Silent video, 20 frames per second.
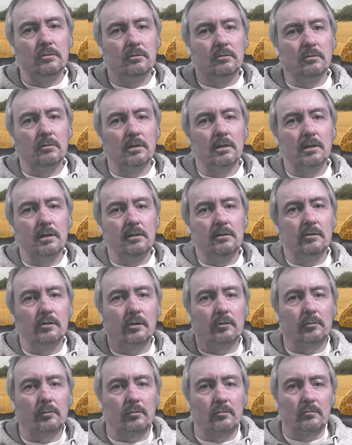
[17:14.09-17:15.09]
the
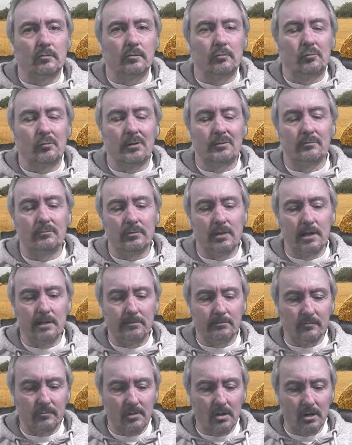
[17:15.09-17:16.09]
subscription rate
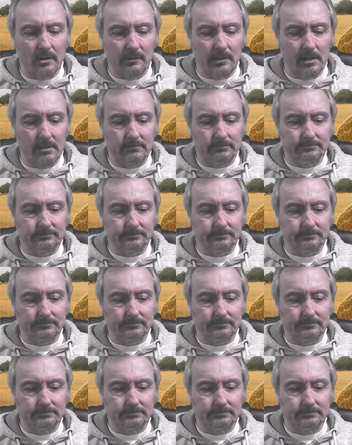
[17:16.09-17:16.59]
rise up,